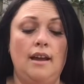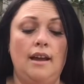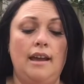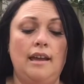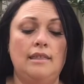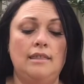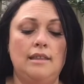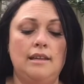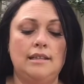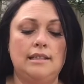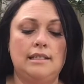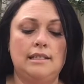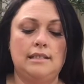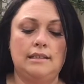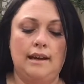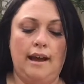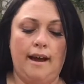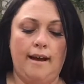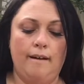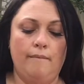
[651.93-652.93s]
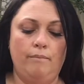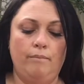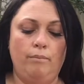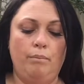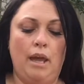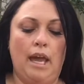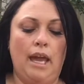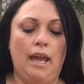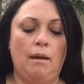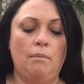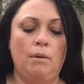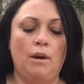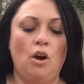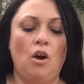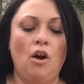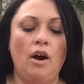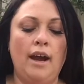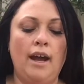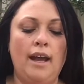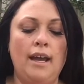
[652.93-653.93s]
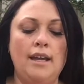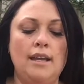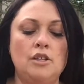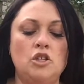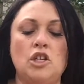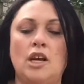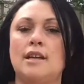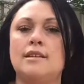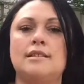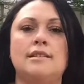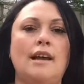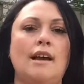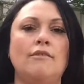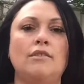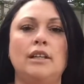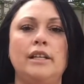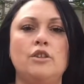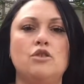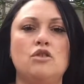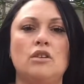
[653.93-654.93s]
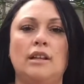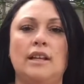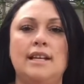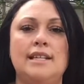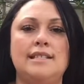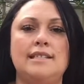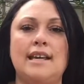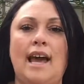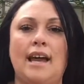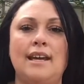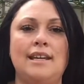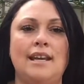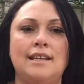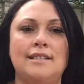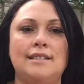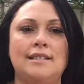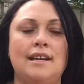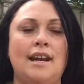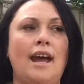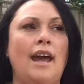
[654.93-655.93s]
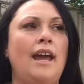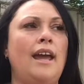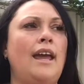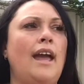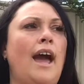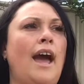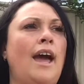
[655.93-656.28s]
in this pair, but I just have literally sat yesterday